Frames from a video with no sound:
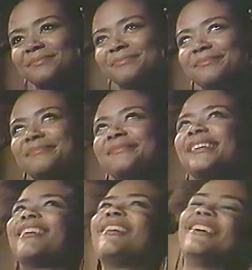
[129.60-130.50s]
getting
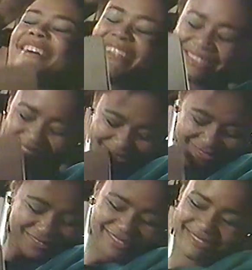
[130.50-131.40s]
me where I'm
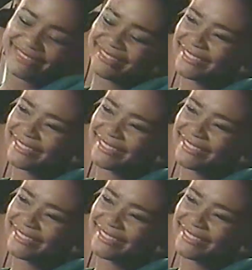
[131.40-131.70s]
supposed to be.